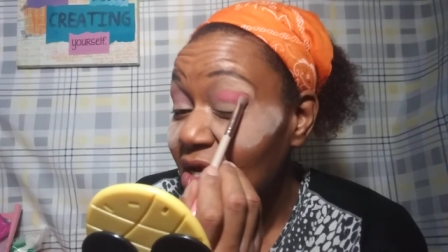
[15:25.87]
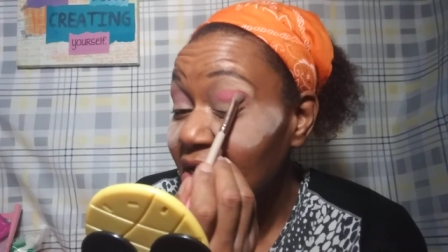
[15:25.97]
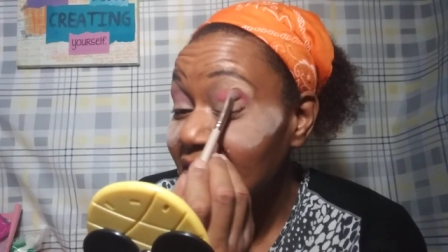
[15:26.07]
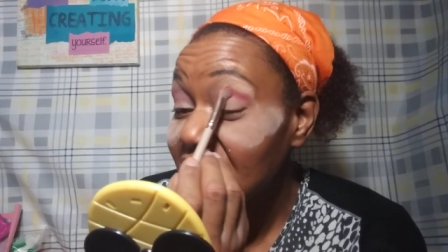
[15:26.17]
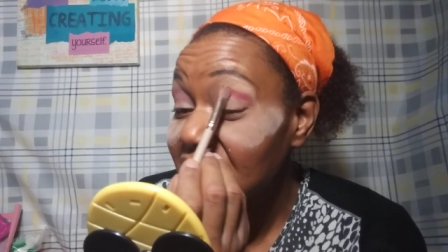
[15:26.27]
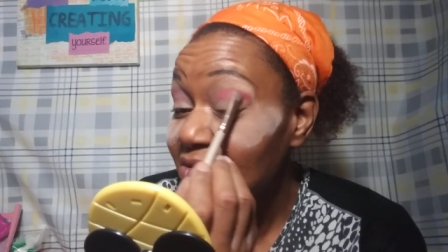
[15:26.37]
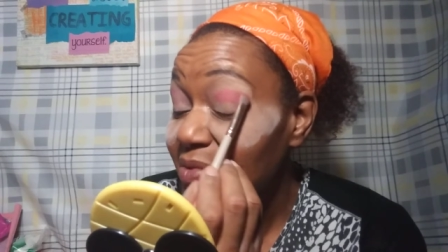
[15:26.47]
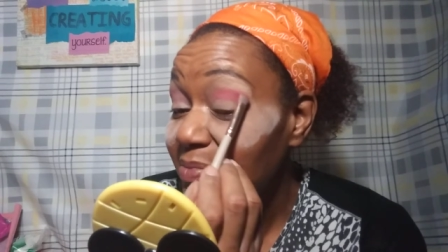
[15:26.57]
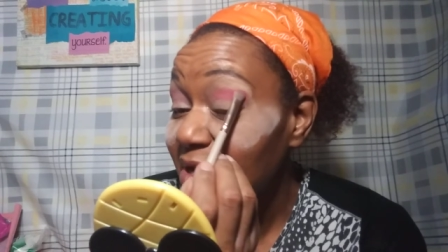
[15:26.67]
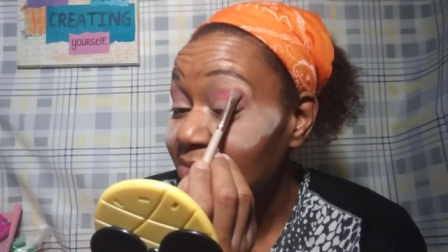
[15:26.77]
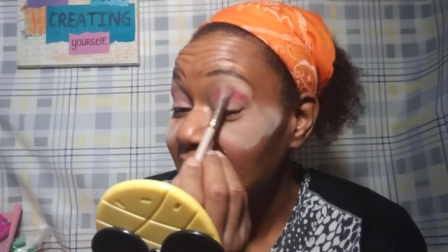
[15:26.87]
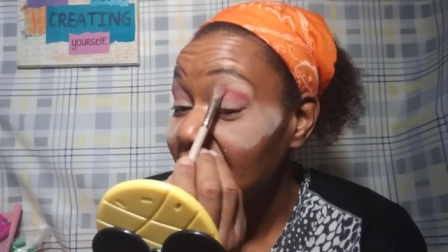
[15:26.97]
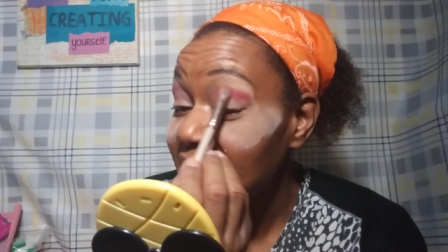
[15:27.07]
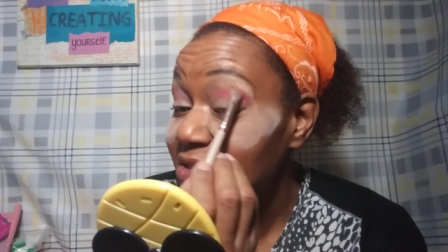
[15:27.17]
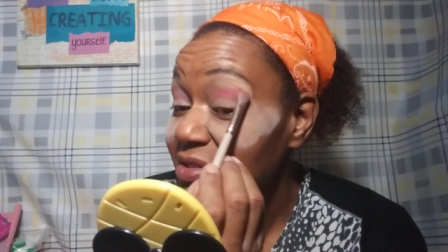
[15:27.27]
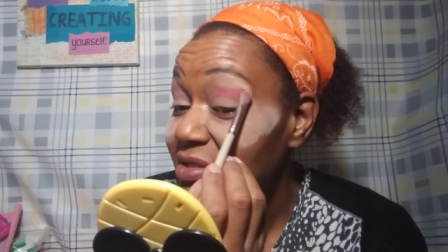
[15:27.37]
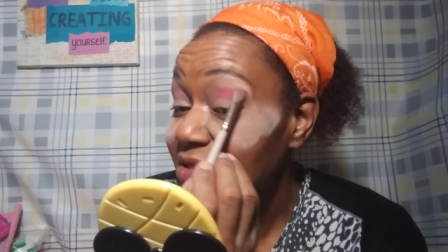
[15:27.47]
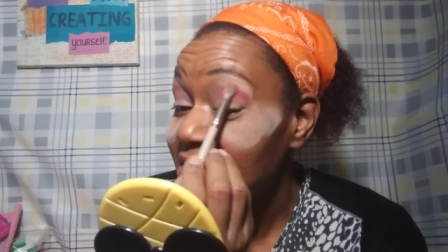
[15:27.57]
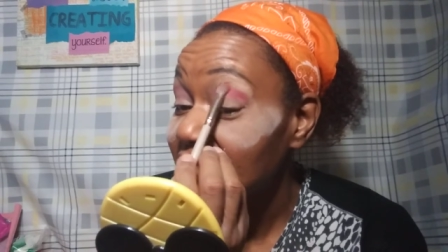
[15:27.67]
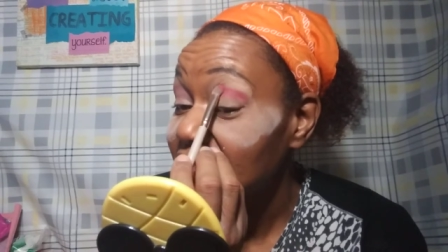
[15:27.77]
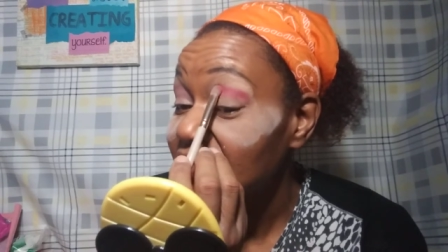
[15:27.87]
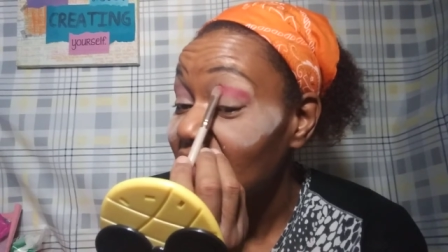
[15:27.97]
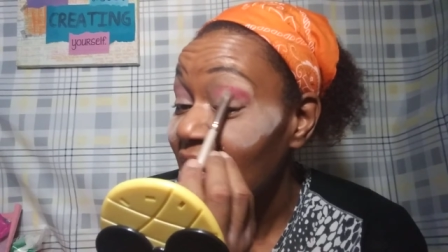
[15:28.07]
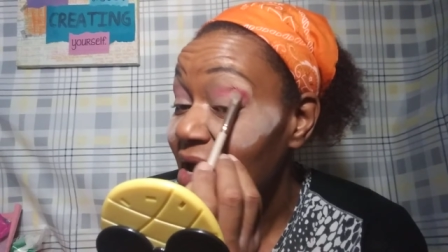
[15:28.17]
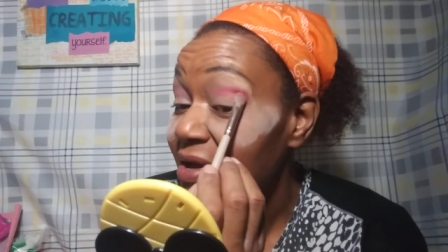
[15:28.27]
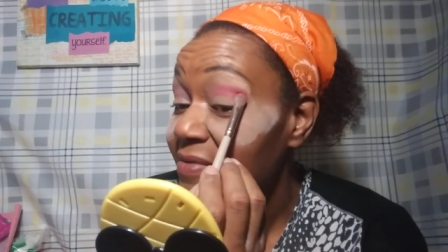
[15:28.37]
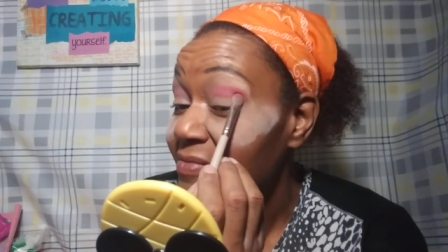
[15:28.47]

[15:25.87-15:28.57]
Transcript: likes a super pigmented when it touches your eye,